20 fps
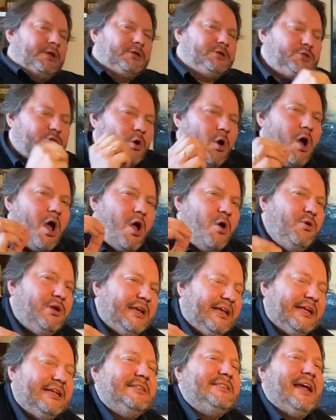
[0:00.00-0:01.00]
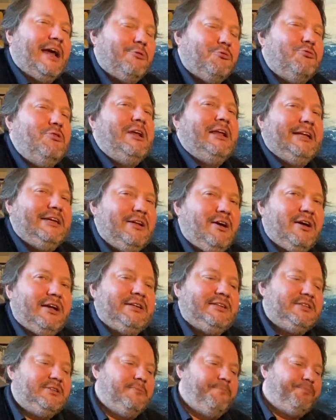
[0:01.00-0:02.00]
Not only is that really
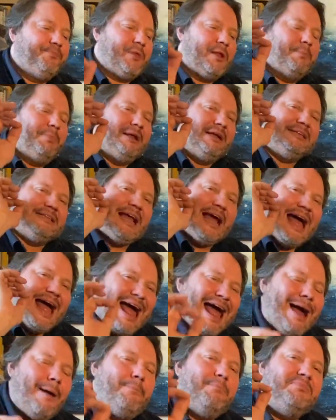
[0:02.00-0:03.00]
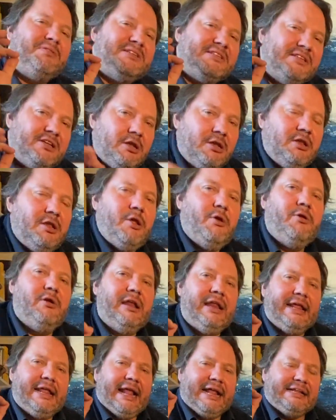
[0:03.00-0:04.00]
nice, but it's
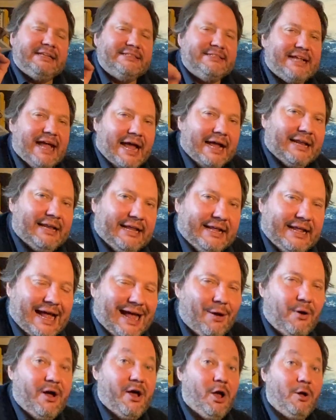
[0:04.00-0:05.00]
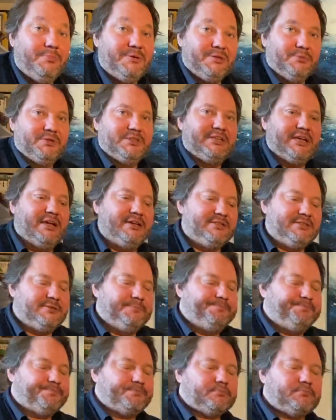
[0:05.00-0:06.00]
absolutely exactly how I hoped it would taste.
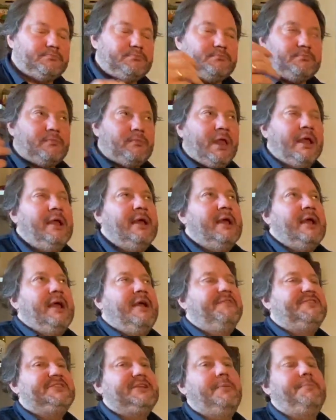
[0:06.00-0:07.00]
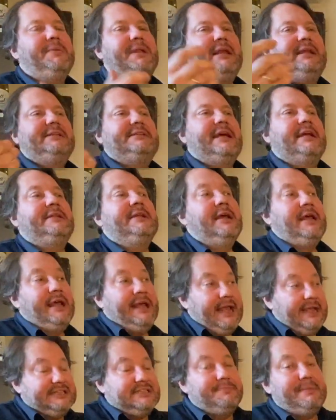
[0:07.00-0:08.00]
If somebody said,
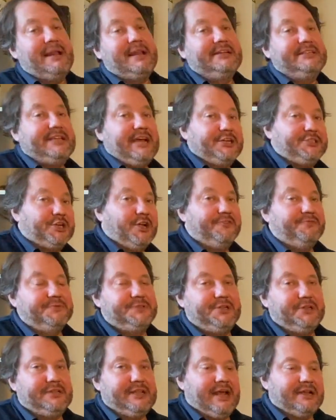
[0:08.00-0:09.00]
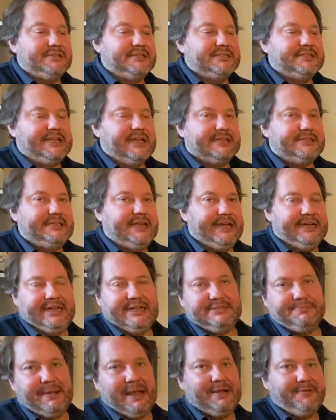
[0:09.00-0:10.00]
here's some Alentejo from 2016,
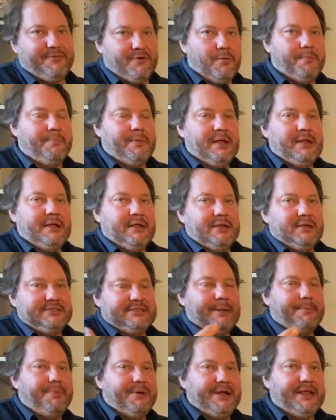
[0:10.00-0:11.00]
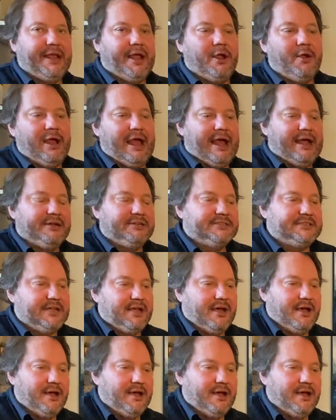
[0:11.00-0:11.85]
it's made from Tempranillo and